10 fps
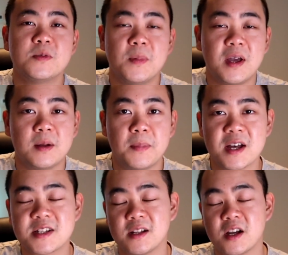you made in the
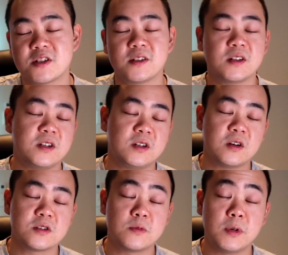past largely
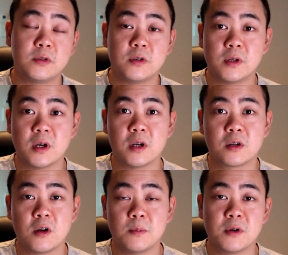contribute to the
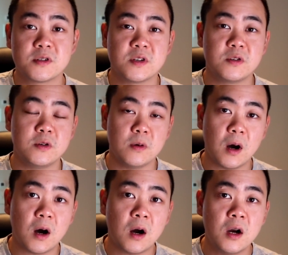current person you
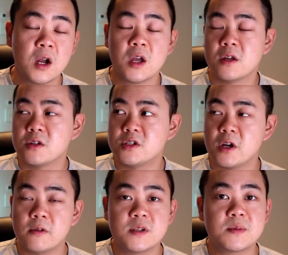are.
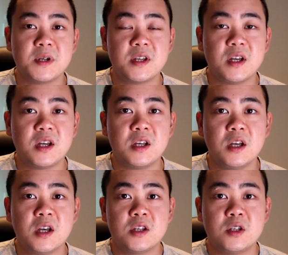Generally speaking,
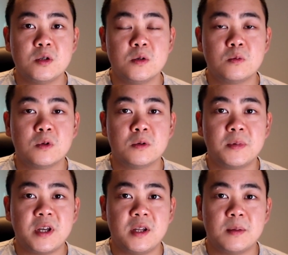you will
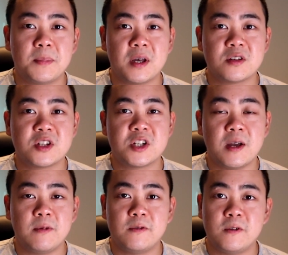be in a better shape
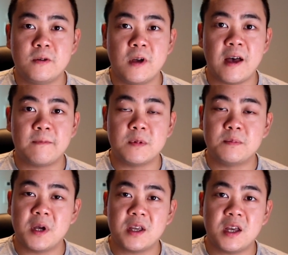if you have been
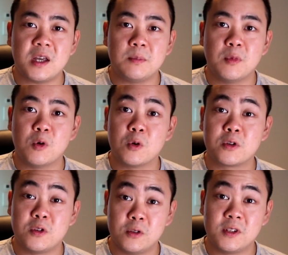making more
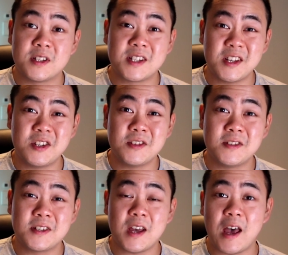good
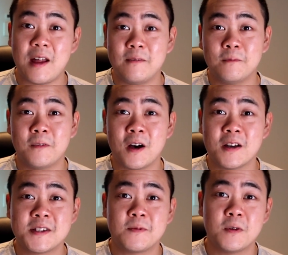decisions and
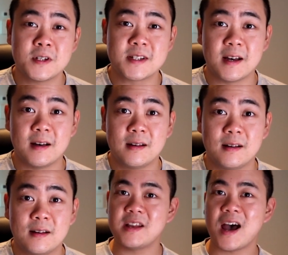vice versa.
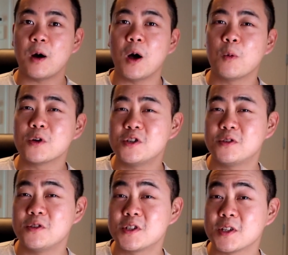Now, I want you
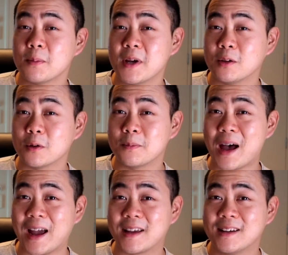to stop and look
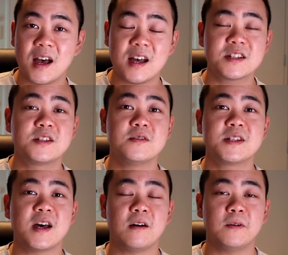back. Ask
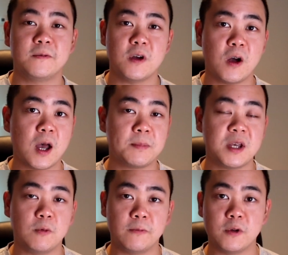yourself if you are happy
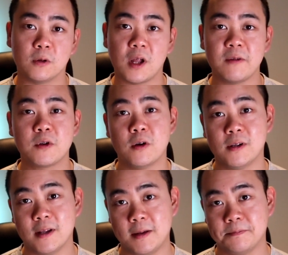with your life
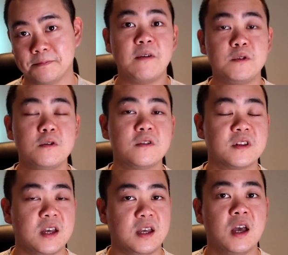currently. If you
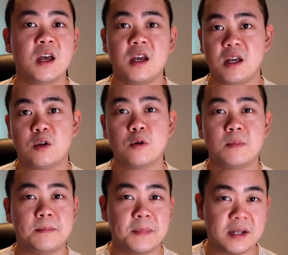think it could be
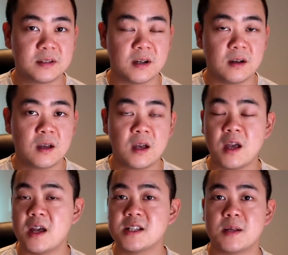better,
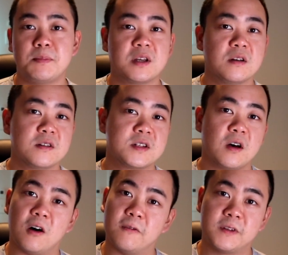is it because
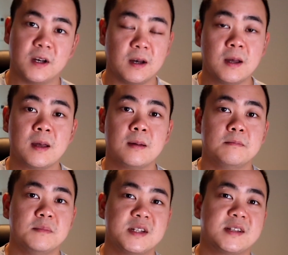of the
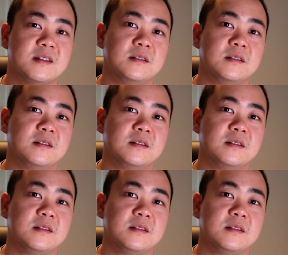missed